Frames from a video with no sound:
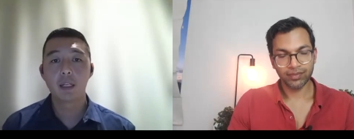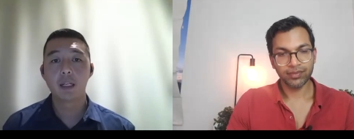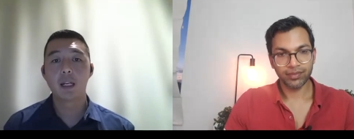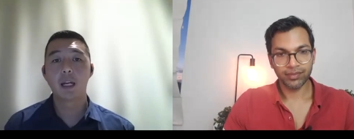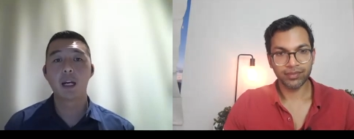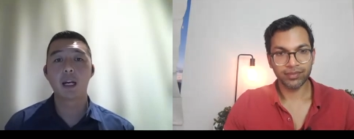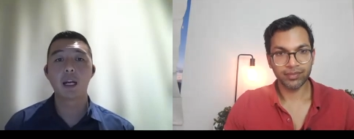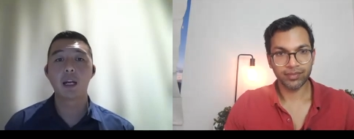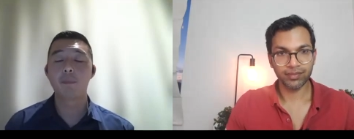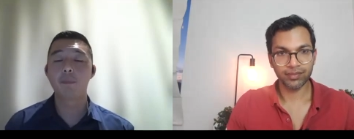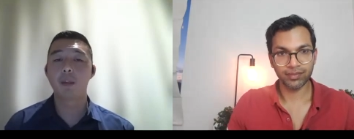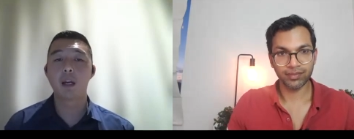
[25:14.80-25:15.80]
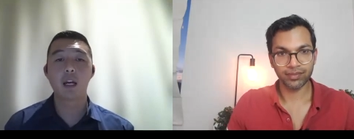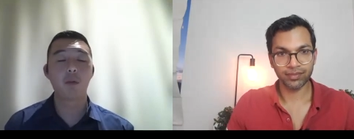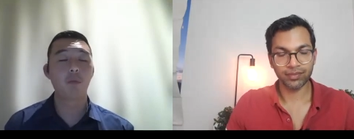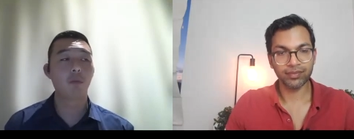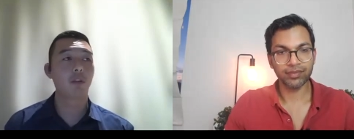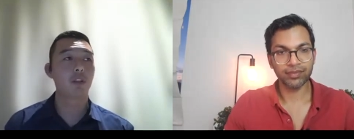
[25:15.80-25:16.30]
Speaker 1: Um, I
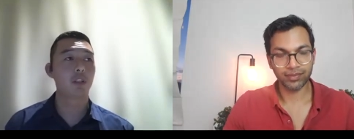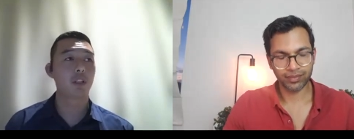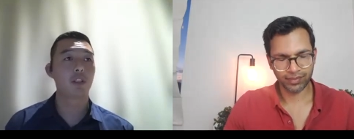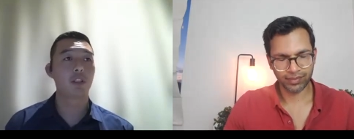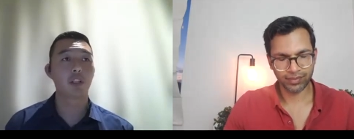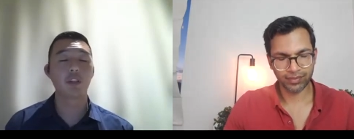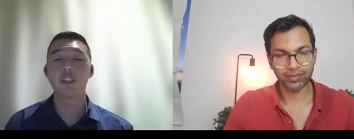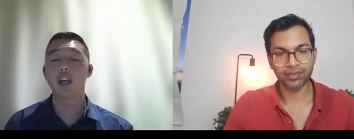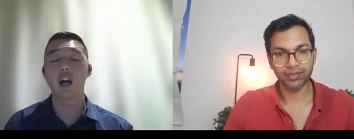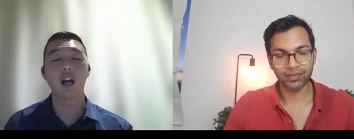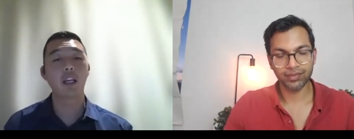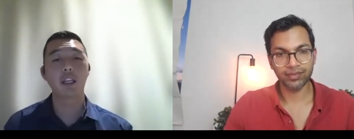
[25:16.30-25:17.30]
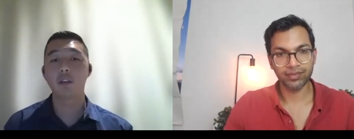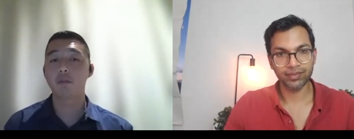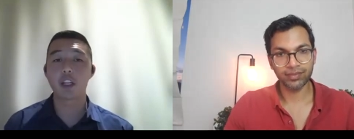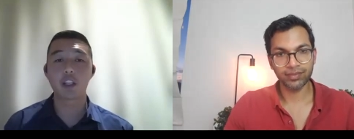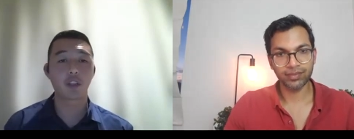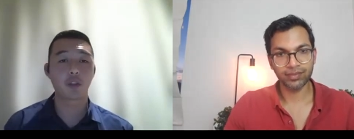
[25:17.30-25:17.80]
would turn the I E
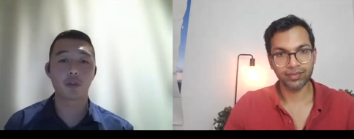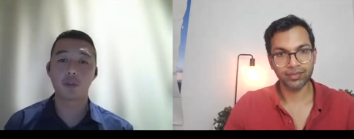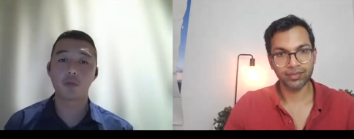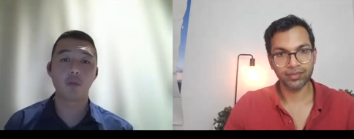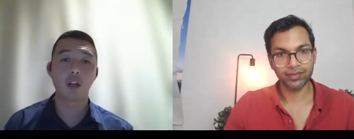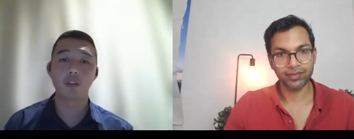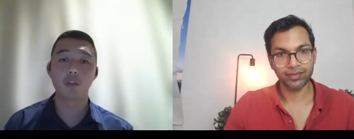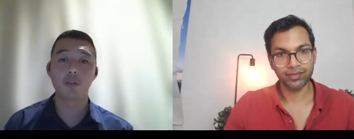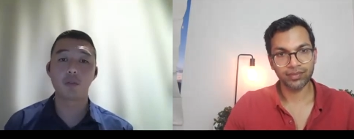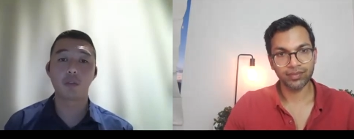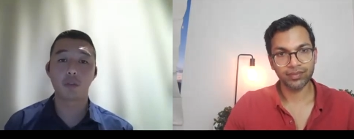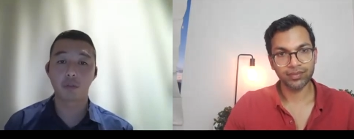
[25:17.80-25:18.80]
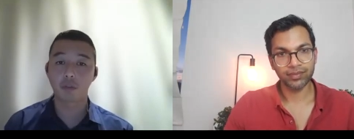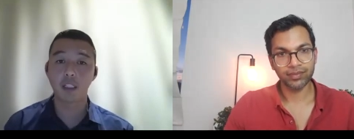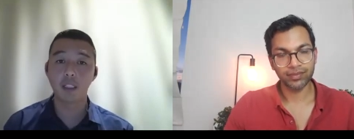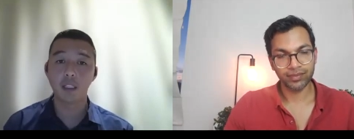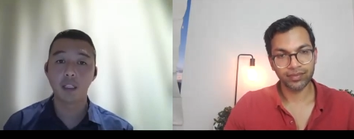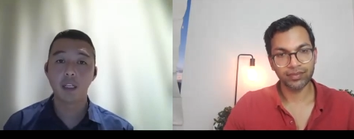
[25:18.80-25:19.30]
ratio to one to
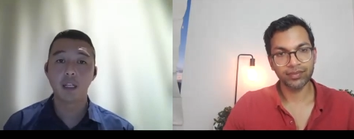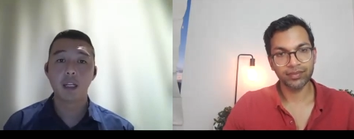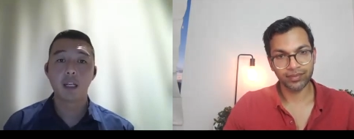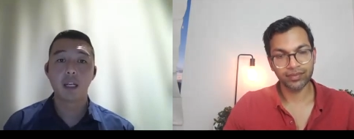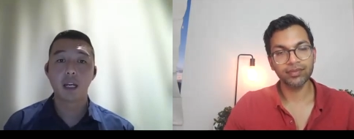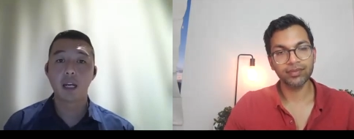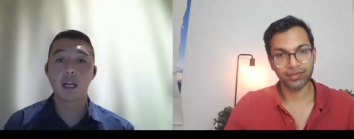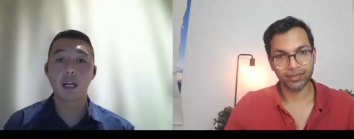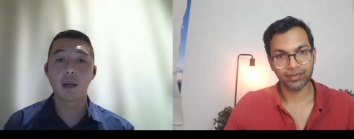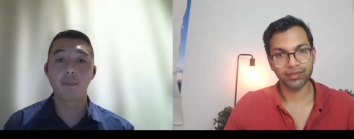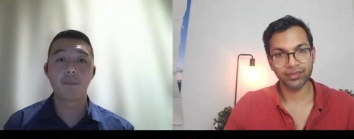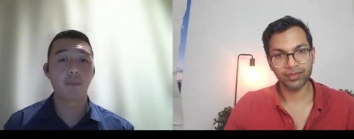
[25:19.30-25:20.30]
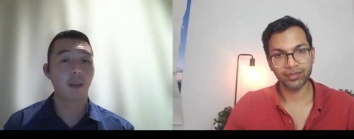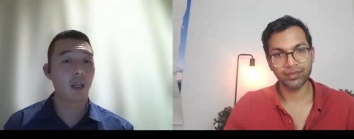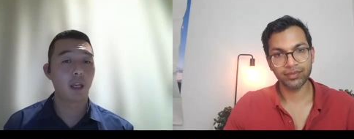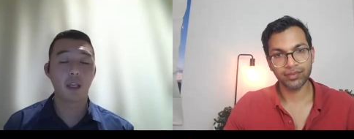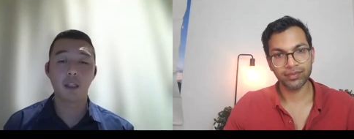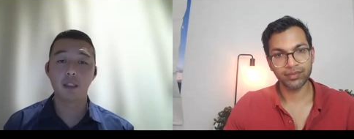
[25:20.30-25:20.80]
three, um,
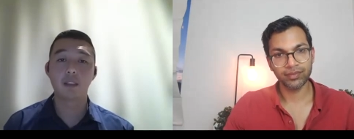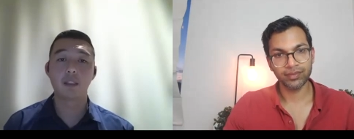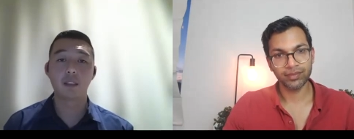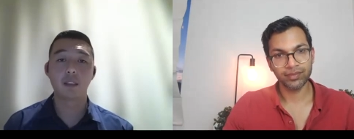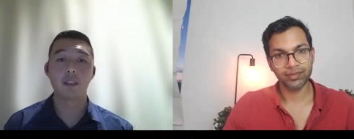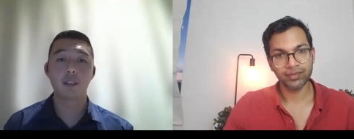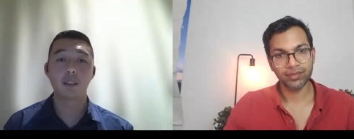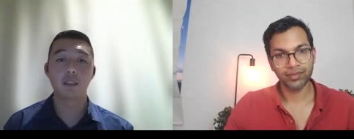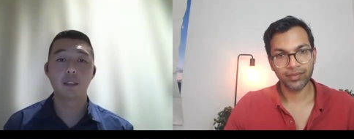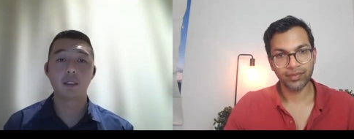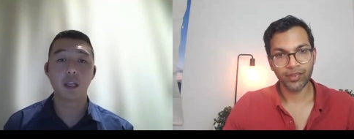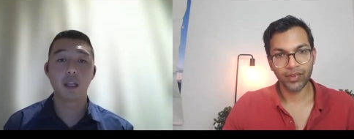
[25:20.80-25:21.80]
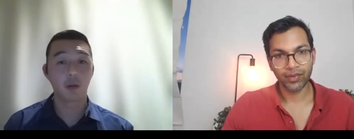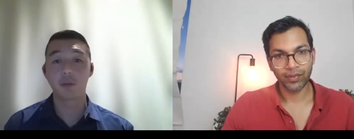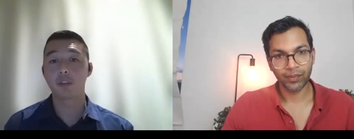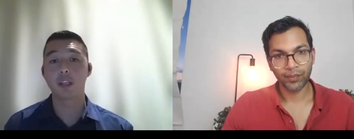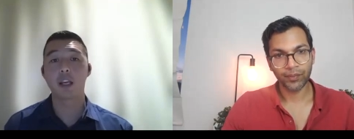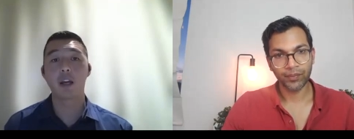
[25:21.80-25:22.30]
and and I would
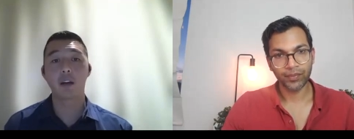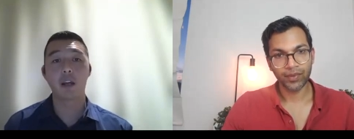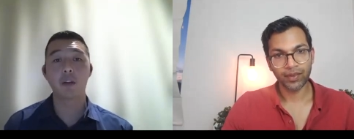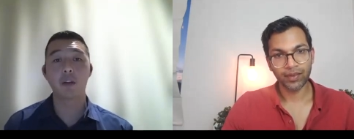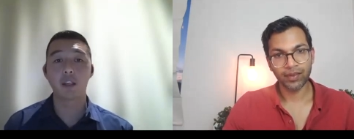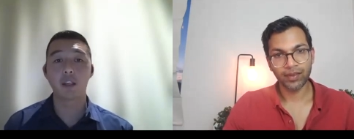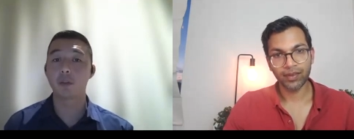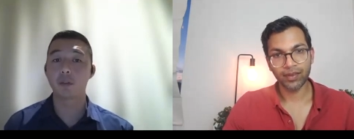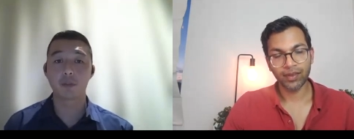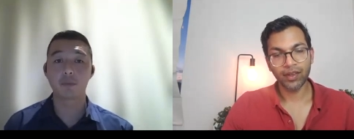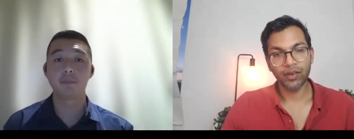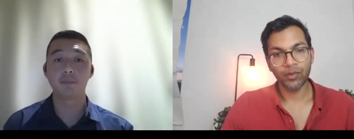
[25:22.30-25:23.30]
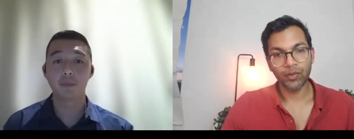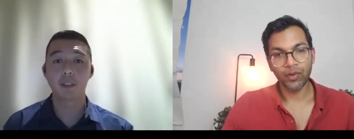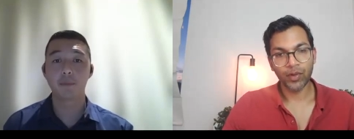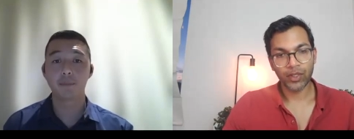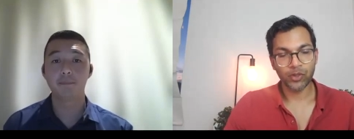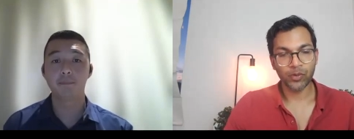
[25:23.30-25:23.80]
see how how that goes. Yeah.
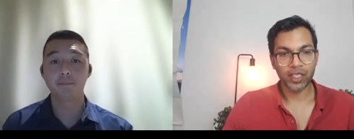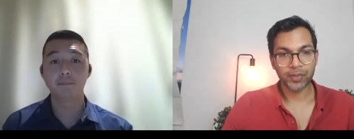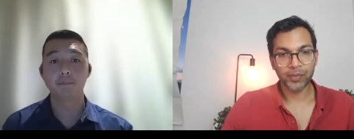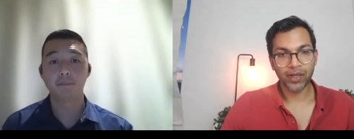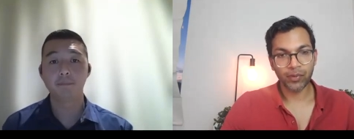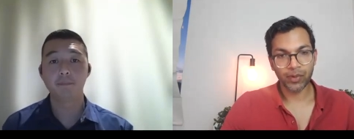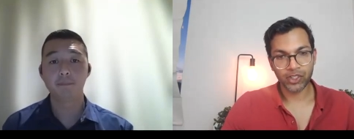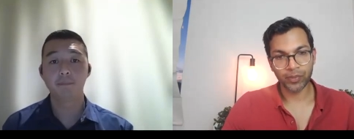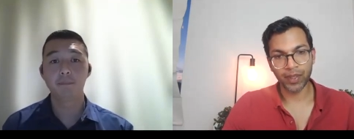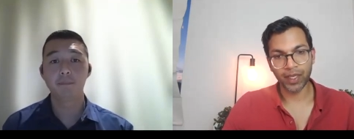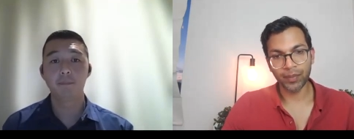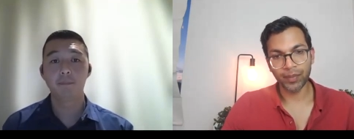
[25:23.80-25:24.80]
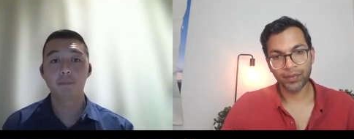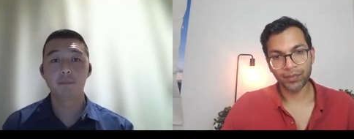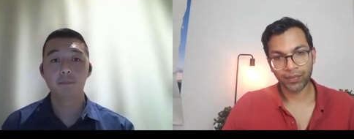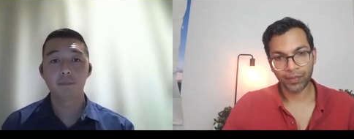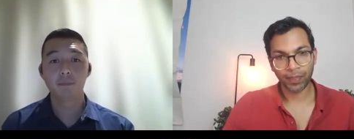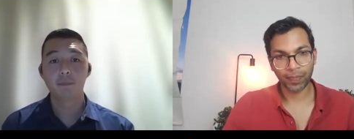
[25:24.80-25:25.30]
To respirate, what's your PEEP?
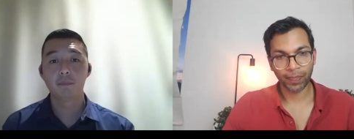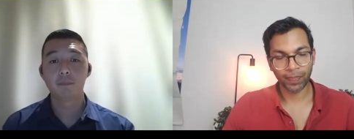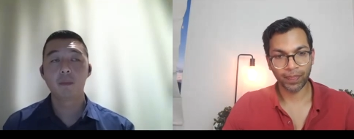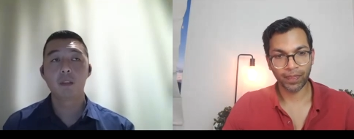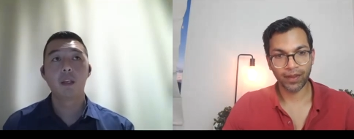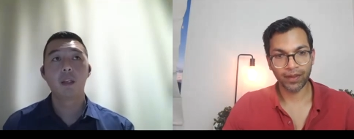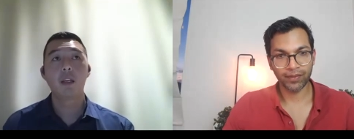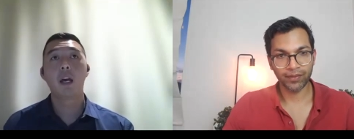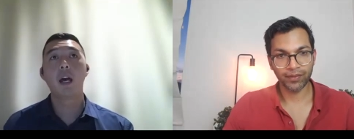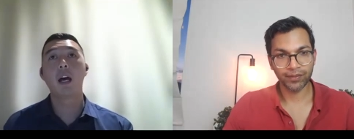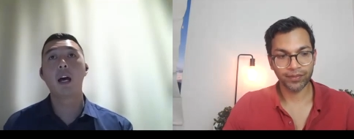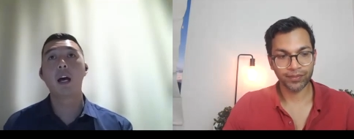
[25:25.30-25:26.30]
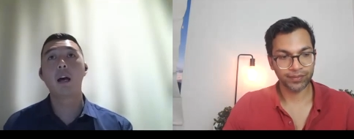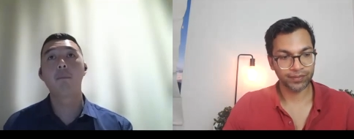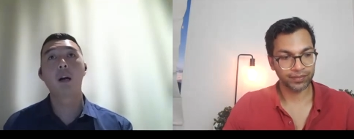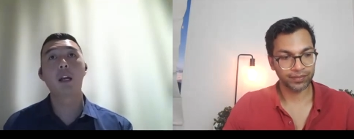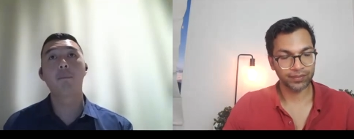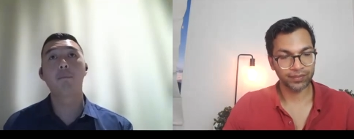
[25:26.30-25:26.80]
Uh,
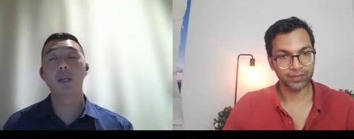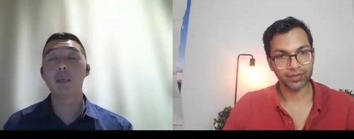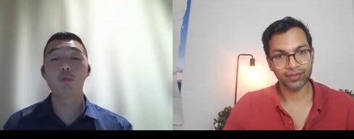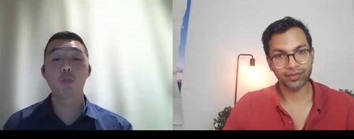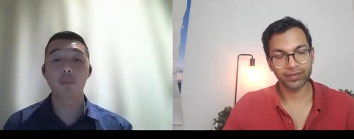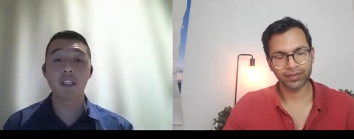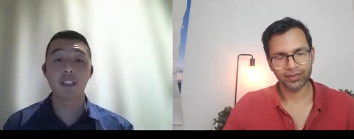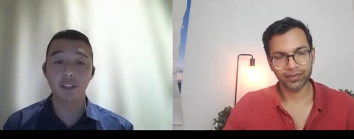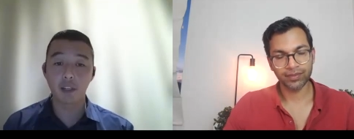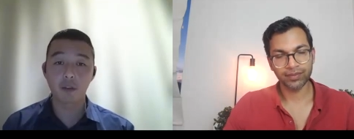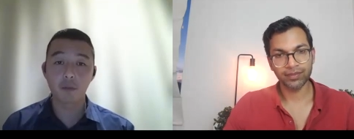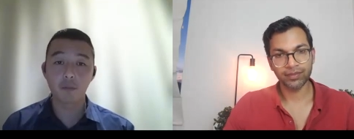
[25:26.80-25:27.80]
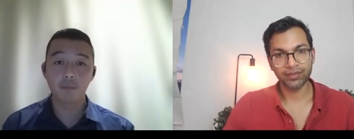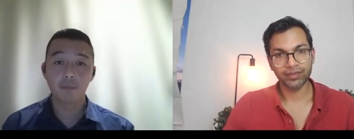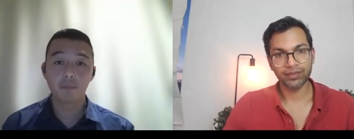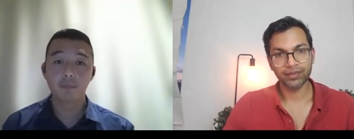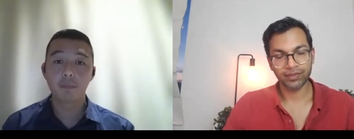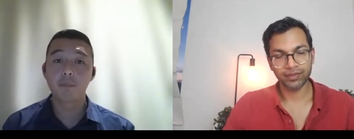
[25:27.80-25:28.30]
my PEEP will be zero.
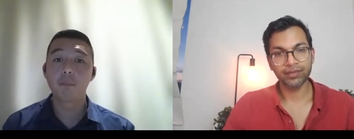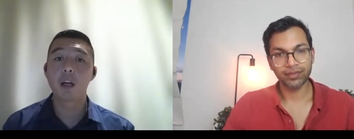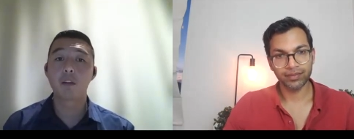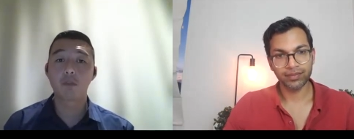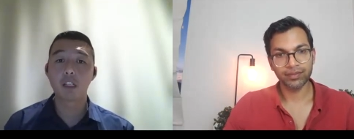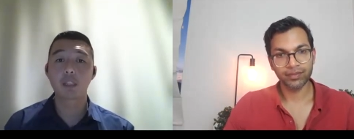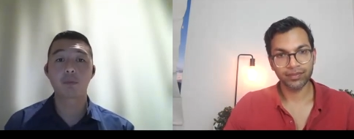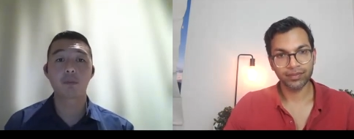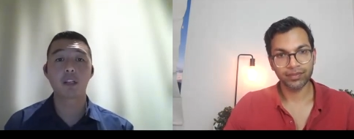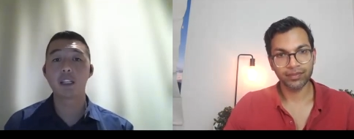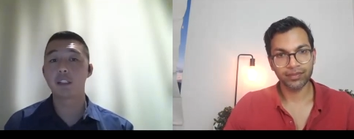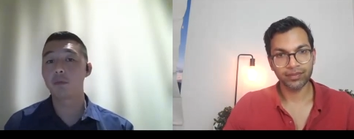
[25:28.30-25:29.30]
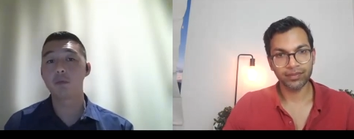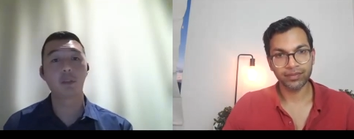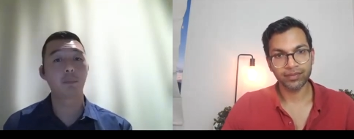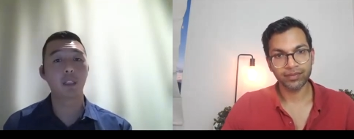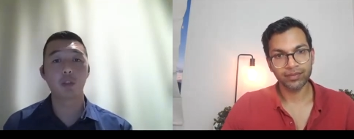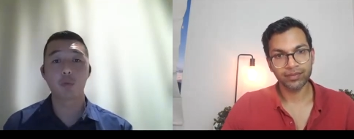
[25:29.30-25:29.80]
My respirate would
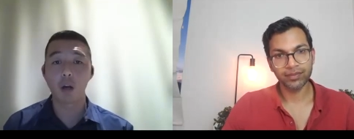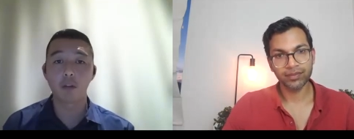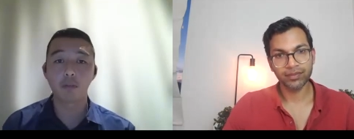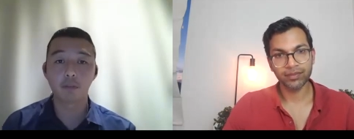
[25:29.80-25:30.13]
be twelve.